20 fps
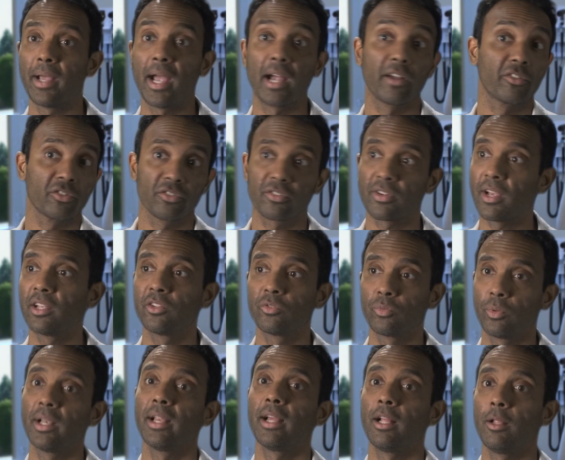Exercise
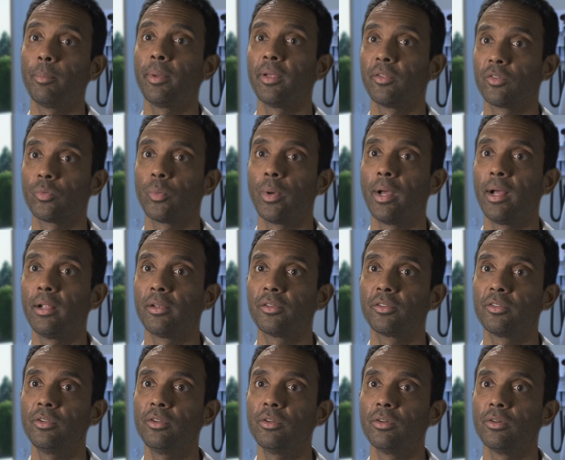will help as well
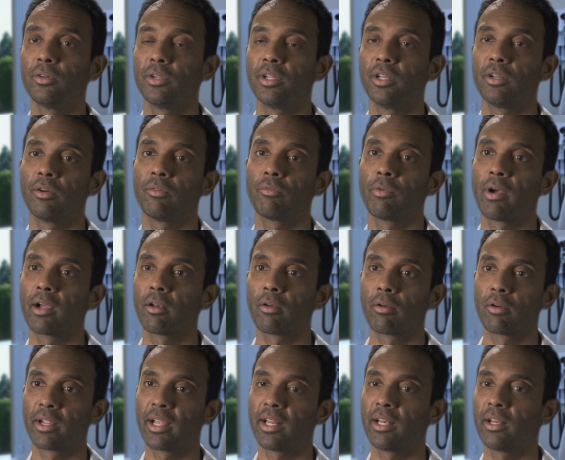too.
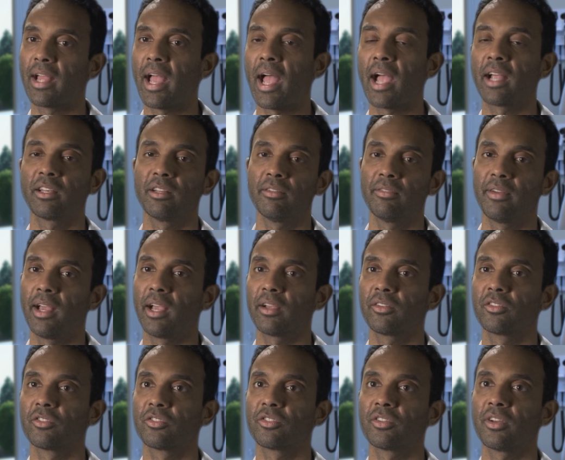Regular getting active
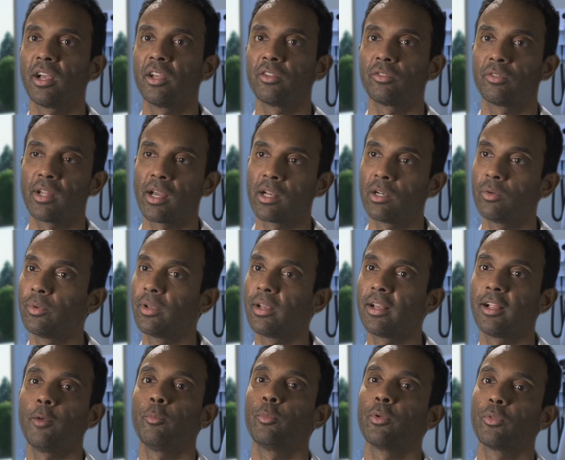exercise not only will
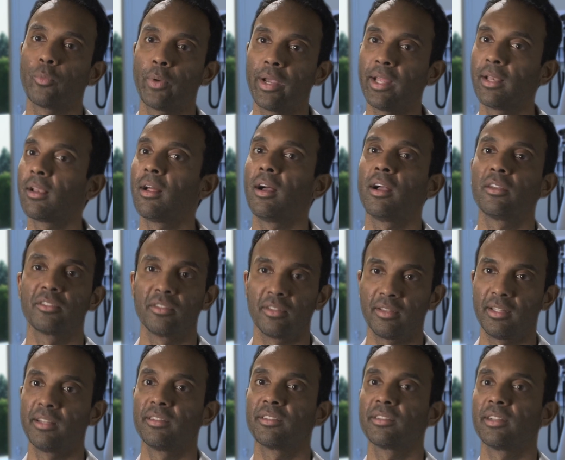help with weight loss and
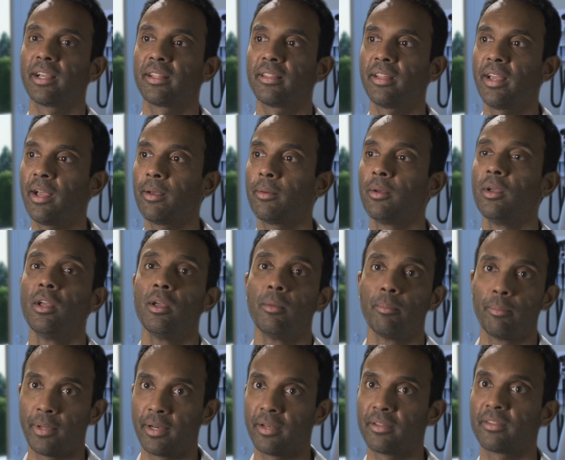things like that,
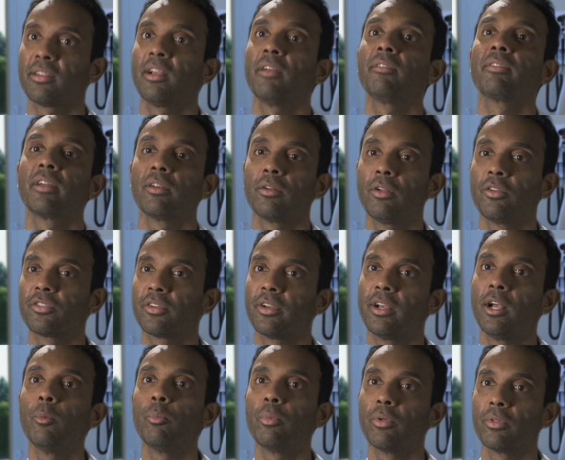but itself can also
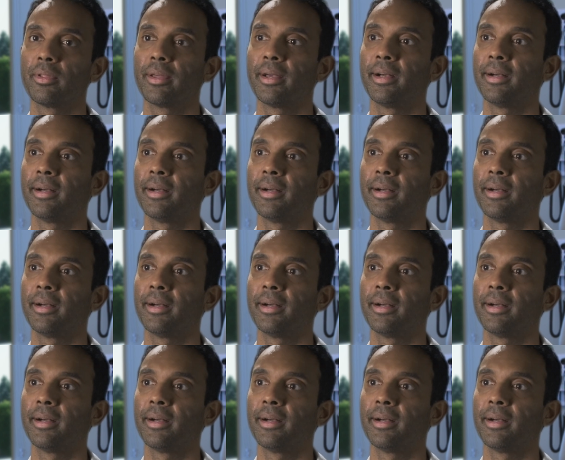help with